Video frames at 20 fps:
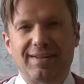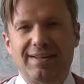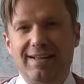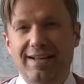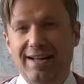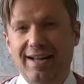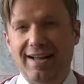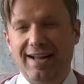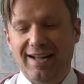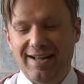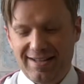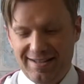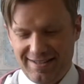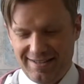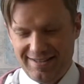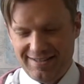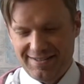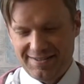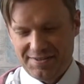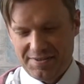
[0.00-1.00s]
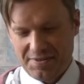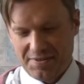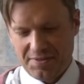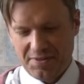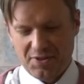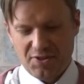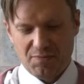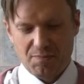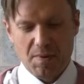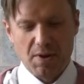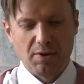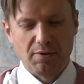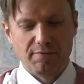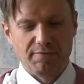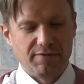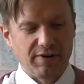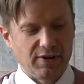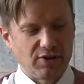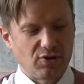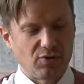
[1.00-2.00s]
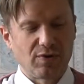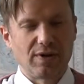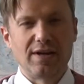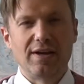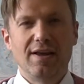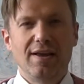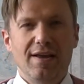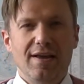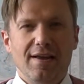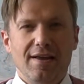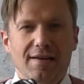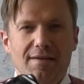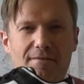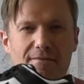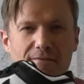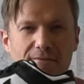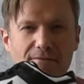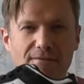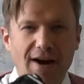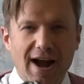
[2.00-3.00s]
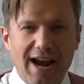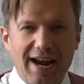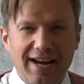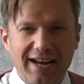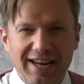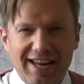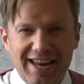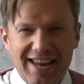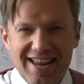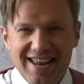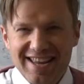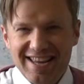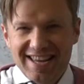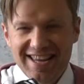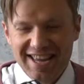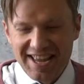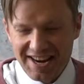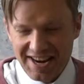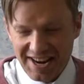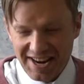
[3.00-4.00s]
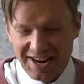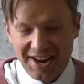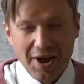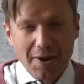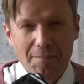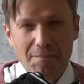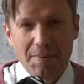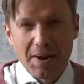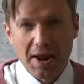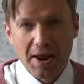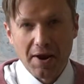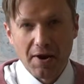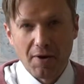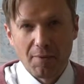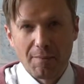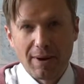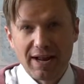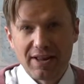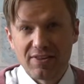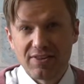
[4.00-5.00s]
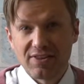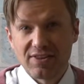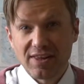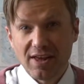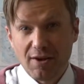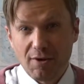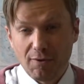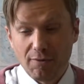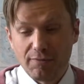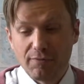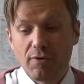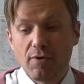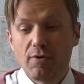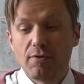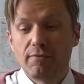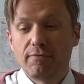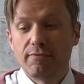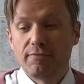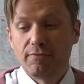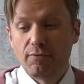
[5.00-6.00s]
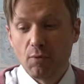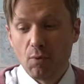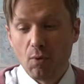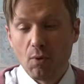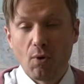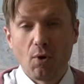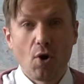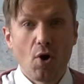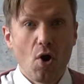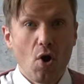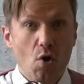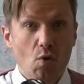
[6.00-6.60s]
Ah, the smell of victory, finally getting a pair myself for